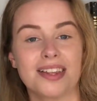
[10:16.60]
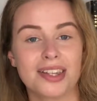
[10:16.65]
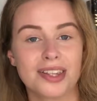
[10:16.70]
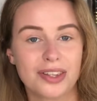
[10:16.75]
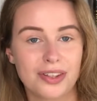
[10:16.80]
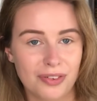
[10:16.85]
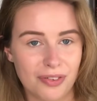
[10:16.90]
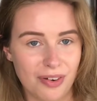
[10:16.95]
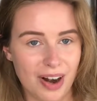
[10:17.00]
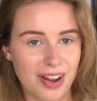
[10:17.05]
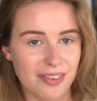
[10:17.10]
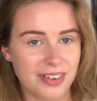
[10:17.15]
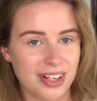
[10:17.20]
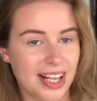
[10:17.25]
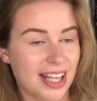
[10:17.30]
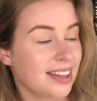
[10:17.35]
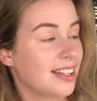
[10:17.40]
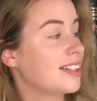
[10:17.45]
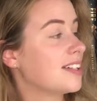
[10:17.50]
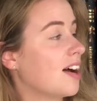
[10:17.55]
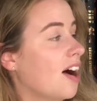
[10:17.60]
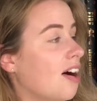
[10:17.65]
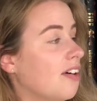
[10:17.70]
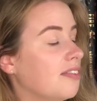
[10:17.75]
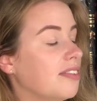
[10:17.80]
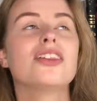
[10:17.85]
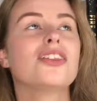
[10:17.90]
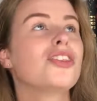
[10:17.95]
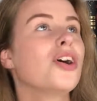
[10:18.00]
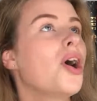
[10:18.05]
The Raven and the
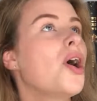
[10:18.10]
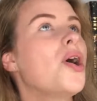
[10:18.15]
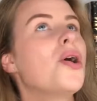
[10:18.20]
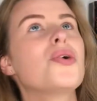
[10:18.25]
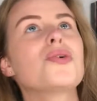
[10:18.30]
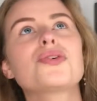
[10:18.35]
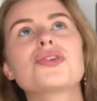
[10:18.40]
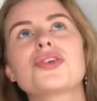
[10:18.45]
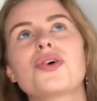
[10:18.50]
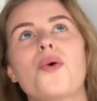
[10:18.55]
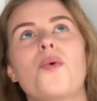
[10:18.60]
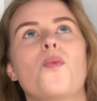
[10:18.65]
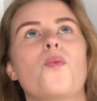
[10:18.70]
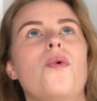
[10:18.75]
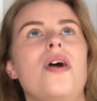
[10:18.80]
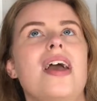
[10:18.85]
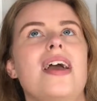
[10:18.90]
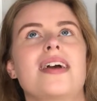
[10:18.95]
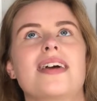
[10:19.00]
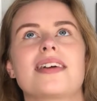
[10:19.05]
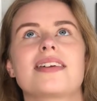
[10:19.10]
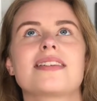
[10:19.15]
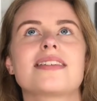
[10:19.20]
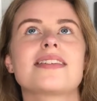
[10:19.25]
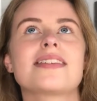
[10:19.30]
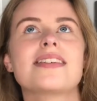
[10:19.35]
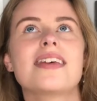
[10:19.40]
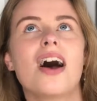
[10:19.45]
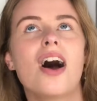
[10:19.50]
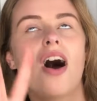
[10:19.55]
Dove. Those
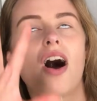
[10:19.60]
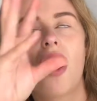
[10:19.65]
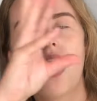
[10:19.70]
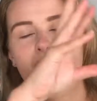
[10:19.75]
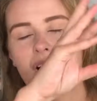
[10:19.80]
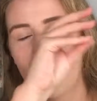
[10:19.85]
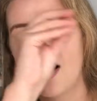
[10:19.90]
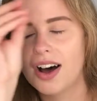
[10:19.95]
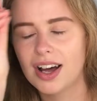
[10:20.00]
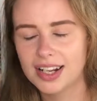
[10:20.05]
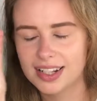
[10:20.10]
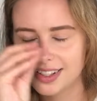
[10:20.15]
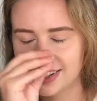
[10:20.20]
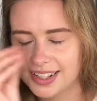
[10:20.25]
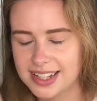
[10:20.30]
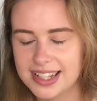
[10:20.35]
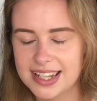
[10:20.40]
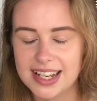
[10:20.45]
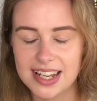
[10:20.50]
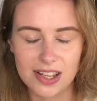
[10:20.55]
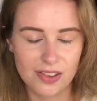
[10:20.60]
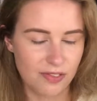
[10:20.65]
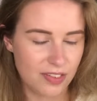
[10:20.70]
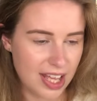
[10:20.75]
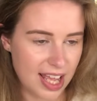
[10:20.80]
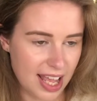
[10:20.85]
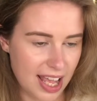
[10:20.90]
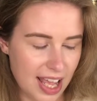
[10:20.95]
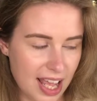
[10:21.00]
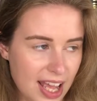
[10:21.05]
wings on
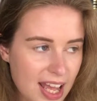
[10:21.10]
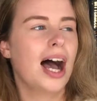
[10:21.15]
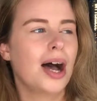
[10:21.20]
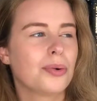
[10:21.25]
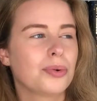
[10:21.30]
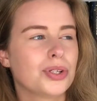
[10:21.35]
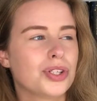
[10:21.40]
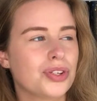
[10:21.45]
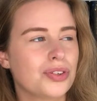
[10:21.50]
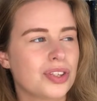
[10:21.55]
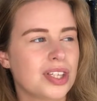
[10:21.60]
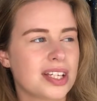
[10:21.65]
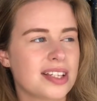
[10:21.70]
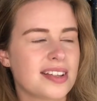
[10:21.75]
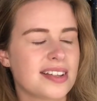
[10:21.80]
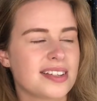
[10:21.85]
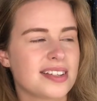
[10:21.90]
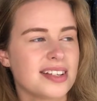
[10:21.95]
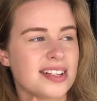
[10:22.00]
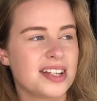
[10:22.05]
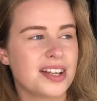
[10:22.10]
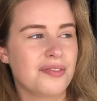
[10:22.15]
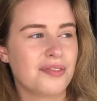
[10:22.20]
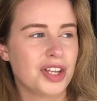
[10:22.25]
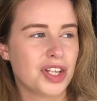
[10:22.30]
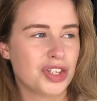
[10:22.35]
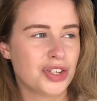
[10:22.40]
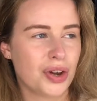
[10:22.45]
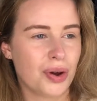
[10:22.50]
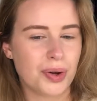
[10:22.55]
TV. I would do this as a
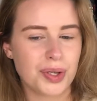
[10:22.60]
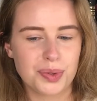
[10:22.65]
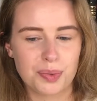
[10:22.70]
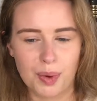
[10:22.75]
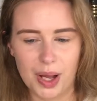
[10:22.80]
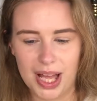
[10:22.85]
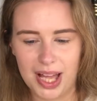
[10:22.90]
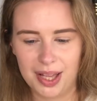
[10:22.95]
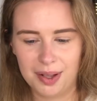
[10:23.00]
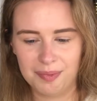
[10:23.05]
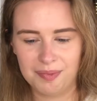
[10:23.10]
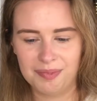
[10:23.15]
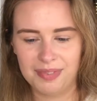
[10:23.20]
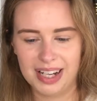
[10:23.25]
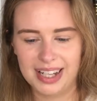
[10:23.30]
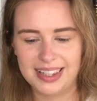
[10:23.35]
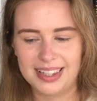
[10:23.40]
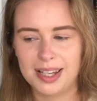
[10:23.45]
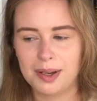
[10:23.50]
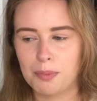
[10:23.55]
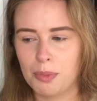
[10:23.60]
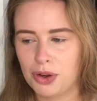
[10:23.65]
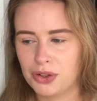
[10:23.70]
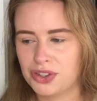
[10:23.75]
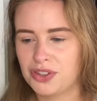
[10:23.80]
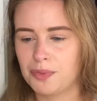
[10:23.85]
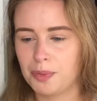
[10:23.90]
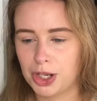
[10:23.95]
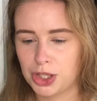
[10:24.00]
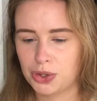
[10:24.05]
TV show as well. I think
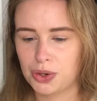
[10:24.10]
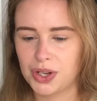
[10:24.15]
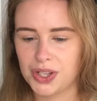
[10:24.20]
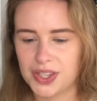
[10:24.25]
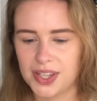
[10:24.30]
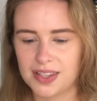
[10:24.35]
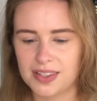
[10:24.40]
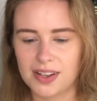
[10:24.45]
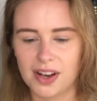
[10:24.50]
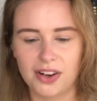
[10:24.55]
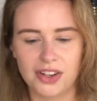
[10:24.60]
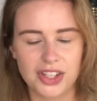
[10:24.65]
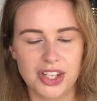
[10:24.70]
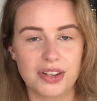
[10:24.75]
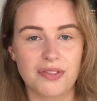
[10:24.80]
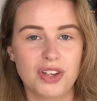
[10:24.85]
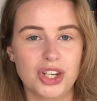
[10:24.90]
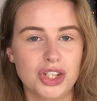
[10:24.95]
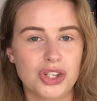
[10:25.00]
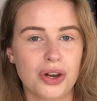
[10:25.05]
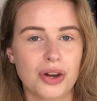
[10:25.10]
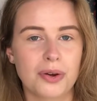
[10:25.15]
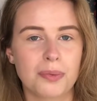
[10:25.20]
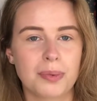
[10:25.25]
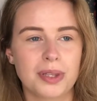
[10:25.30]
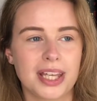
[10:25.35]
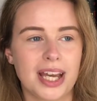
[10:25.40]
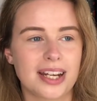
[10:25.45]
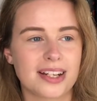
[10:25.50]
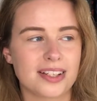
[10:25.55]
most of my choices are TV show,
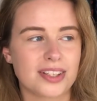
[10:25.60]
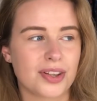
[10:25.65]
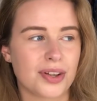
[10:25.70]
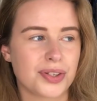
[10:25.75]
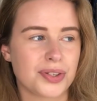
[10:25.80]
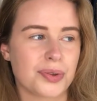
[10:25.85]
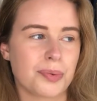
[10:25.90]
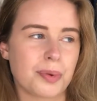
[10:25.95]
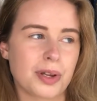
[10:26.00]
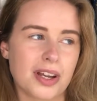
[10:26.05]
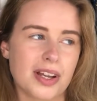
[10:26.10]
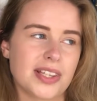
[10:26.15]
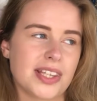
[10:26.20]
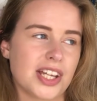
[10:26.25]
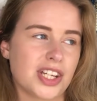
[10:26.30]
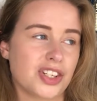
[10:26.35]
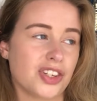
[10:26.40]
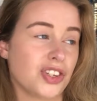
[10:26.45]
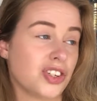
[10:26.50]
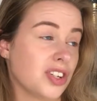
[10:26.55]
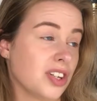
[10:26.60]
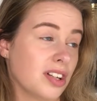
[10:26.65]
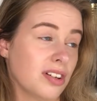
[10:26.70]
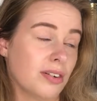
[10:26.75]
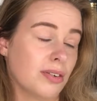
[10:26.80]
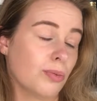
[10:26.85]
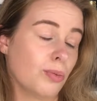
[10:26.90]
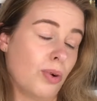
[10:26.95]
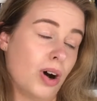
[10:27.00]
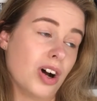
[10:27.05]
but that is also because I just
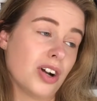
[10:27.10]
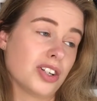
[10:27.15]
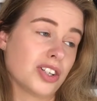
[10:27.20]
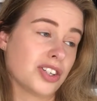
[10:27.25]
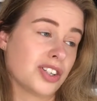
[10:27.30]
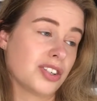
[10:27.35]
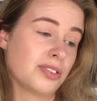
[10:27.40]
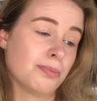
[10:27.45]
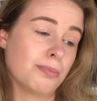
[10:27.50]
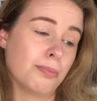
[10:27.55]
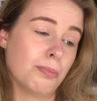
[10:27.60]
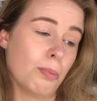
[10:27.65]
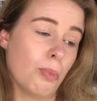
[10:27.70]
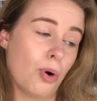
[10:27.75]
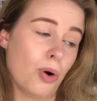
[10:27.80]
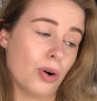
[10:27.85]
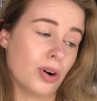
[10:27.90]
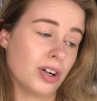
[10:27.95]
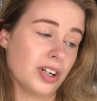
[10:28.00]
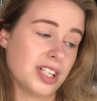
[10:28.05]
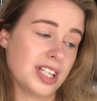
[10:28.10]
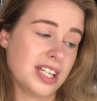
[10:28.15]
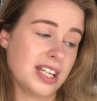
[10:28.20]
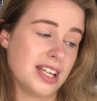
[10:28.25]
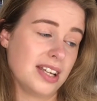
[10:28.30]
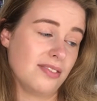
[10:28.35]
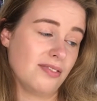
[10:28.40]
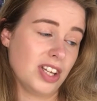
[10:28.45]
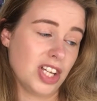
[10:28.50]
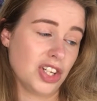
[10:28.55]
watch more
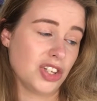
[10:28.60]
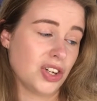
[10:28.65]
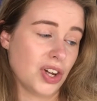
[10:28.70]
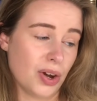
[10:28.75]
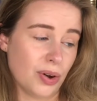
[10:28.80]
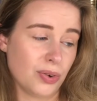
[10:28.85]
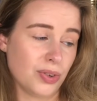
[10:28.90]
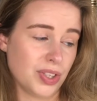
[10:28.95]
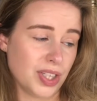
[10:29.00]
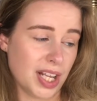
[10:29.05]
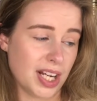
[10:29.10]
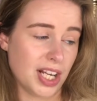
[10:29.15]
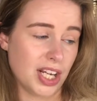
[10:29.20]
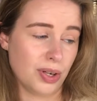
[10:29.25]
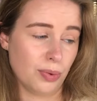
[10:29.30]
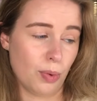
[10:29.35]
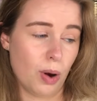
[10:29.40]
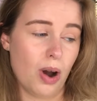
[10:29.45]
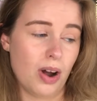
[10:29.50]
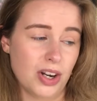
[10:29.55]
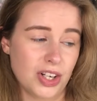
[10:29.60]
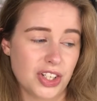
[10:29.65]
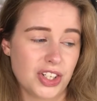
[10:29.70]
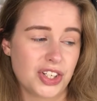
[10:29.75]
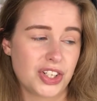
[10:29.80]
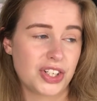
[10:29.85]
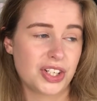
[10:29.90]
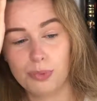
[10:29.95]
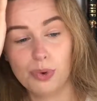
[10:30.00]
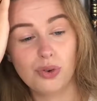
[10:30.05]
TV shows than I
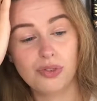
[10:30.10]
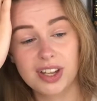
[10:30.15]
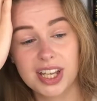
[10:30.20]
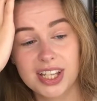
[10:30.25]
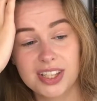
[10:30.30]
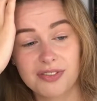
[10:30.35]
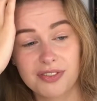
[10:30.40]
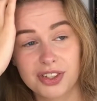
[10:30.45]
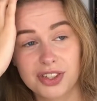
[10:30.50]
watch movies for